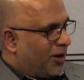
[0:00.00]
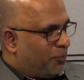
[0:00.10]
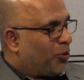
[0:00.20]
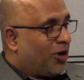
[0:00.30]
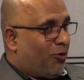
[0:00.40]

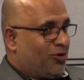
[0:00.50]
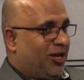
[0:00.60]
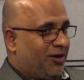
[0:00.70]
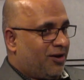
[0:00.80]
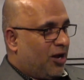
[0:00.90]
put it out
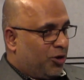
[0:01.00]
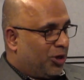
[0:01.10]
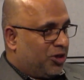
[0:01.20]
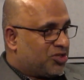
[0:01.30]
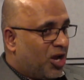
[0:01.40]
there. You
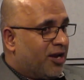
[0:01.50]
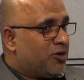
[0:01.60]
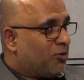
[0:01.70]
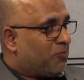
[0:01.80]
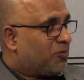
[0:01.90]
can design
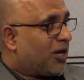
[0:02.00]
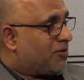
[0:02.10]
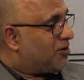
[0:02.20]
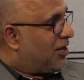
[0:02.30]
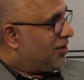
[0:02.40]

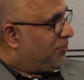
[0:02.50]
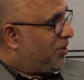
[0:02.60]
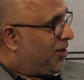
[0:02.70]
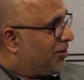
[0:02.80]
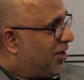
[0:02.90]

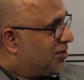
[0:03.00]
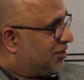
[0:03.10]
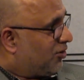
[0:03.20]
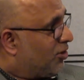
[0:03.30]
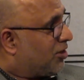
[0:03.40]

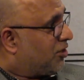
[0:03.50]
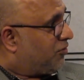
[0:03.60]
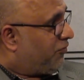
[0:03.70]
that ring that you